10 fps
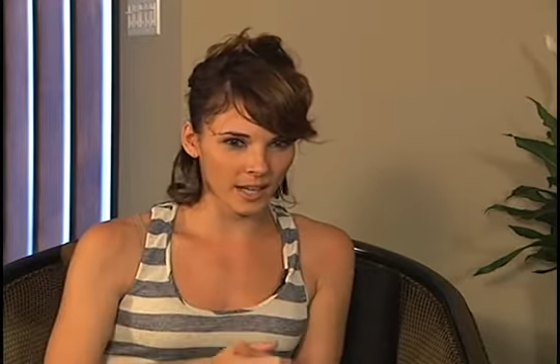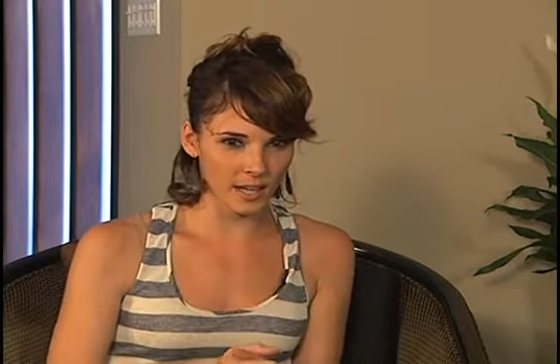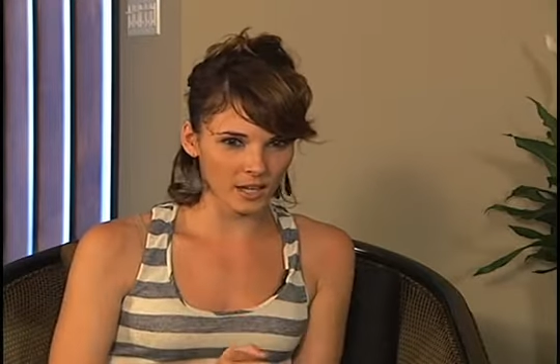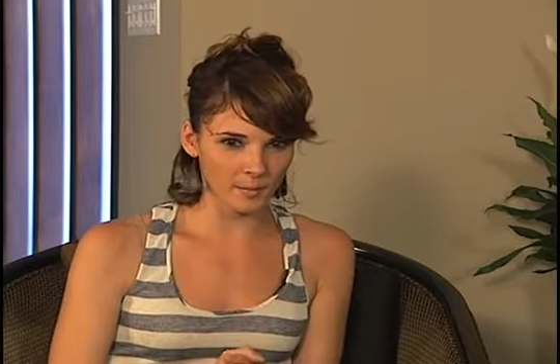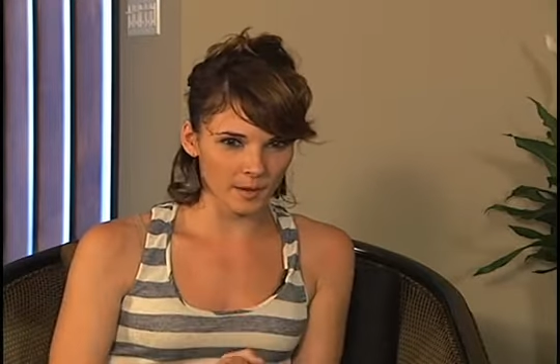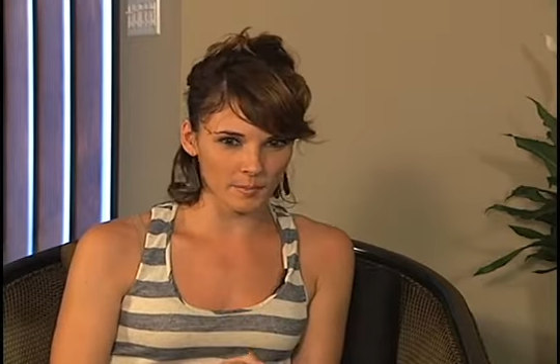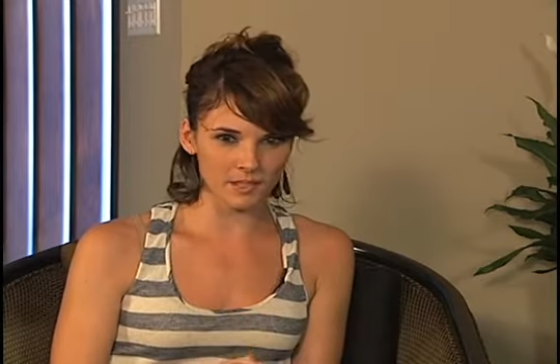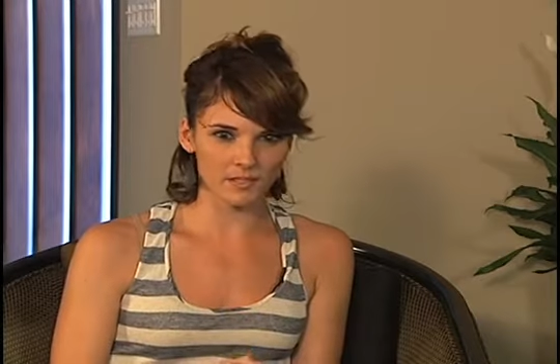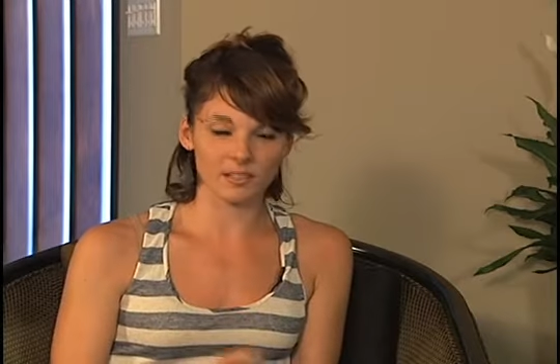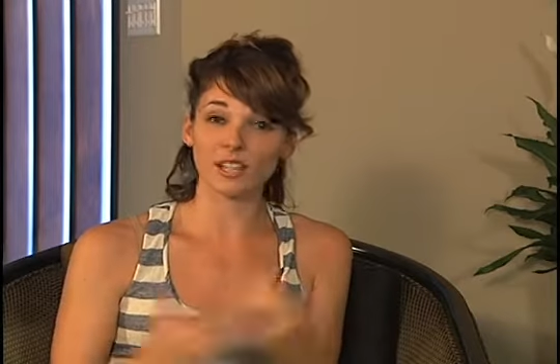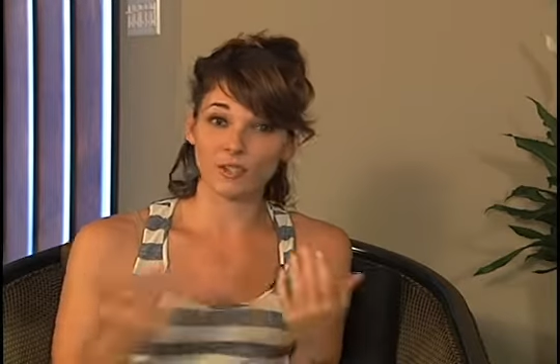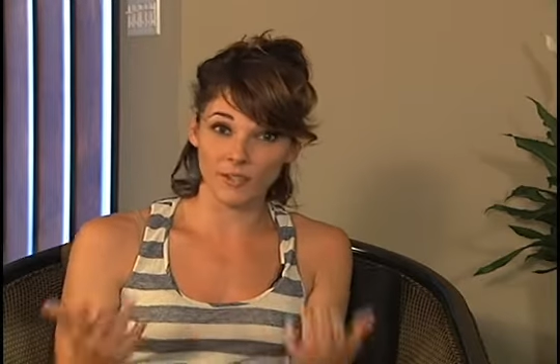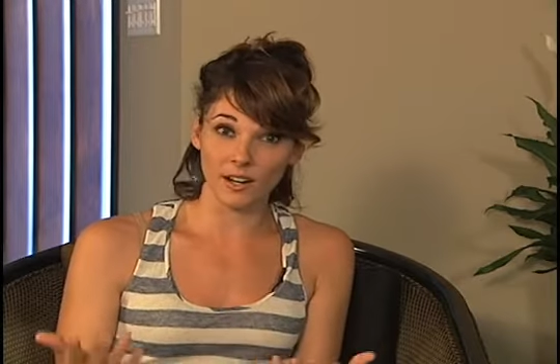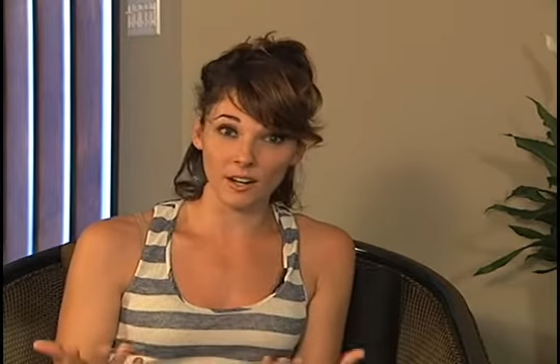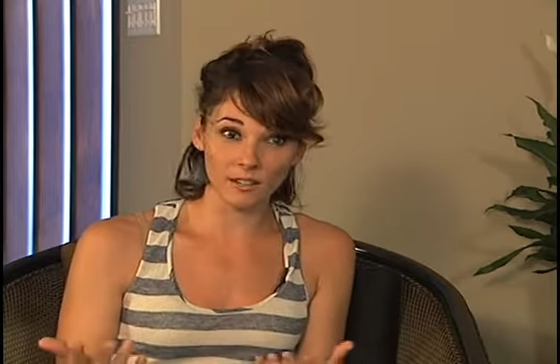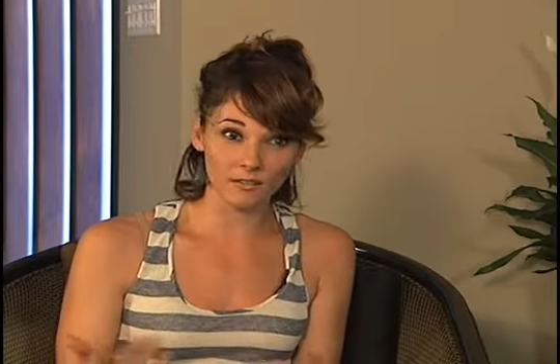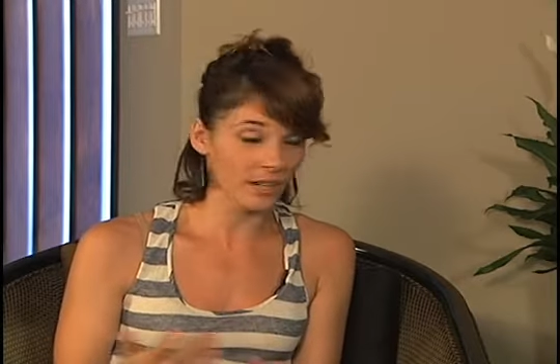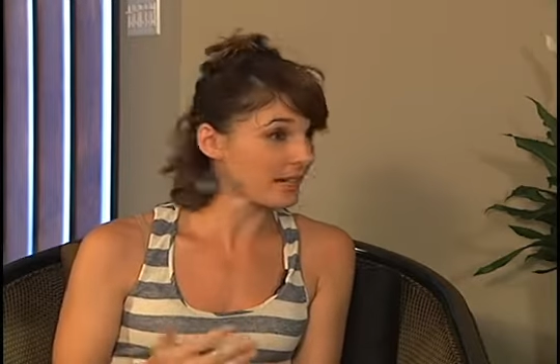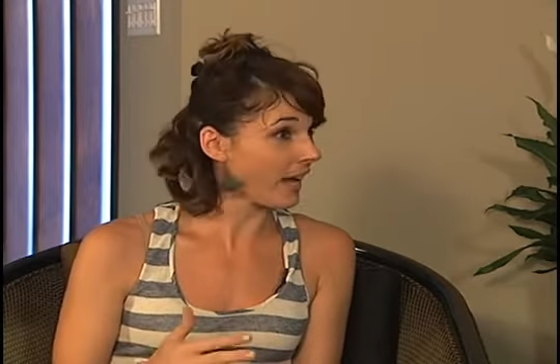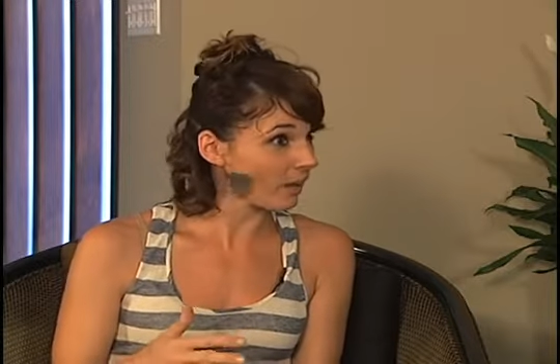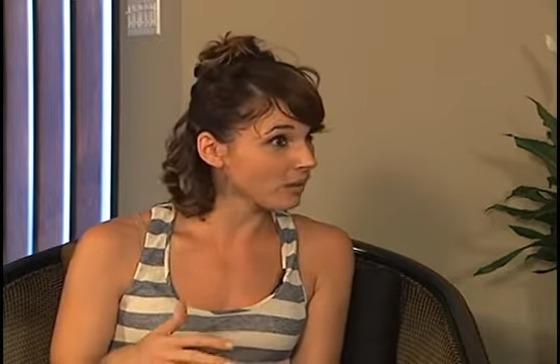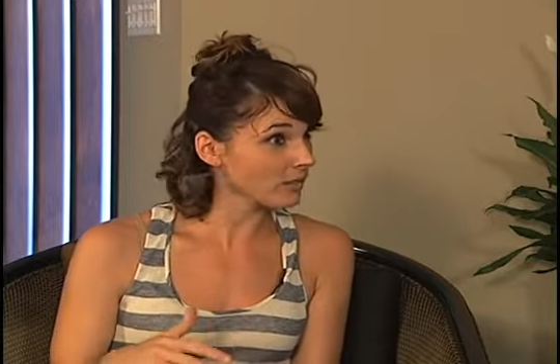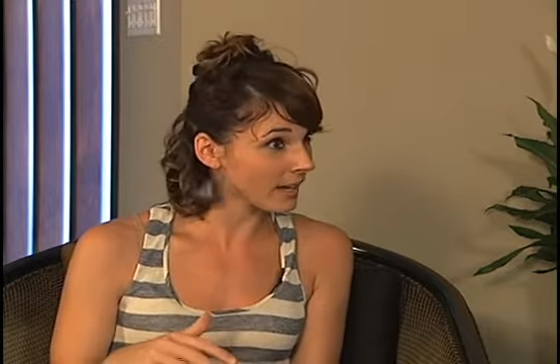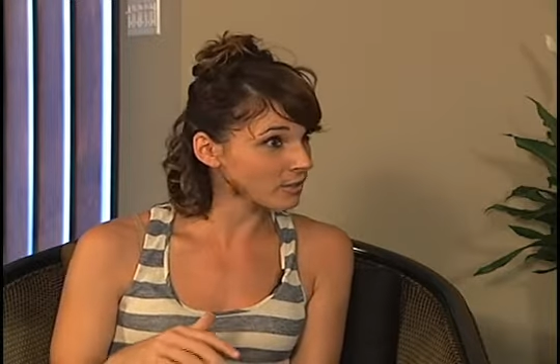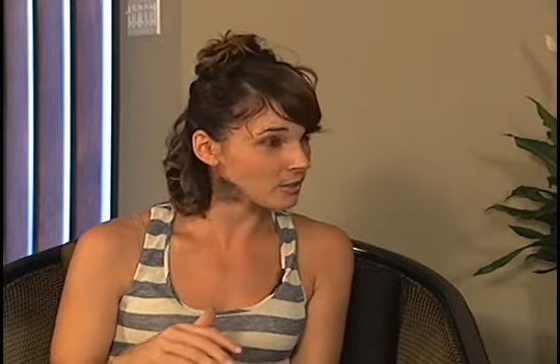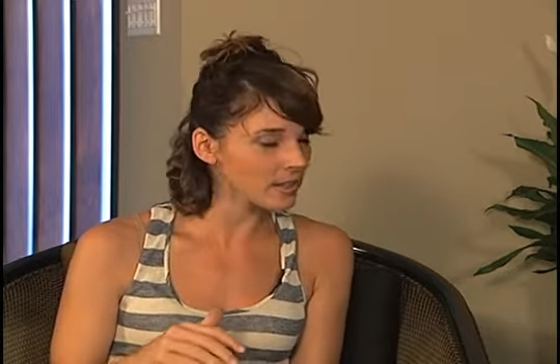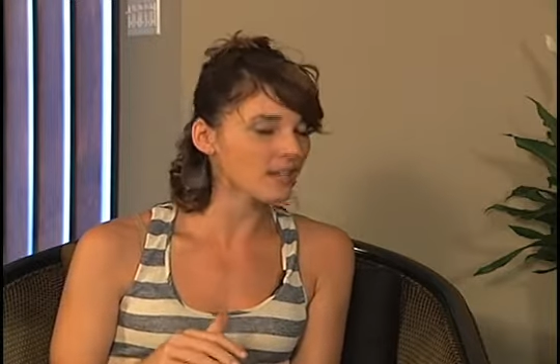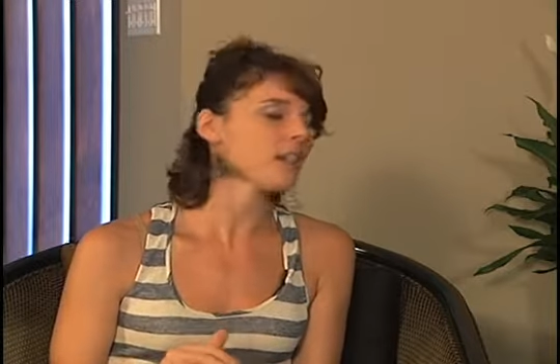I'm a teacher there right now, actually.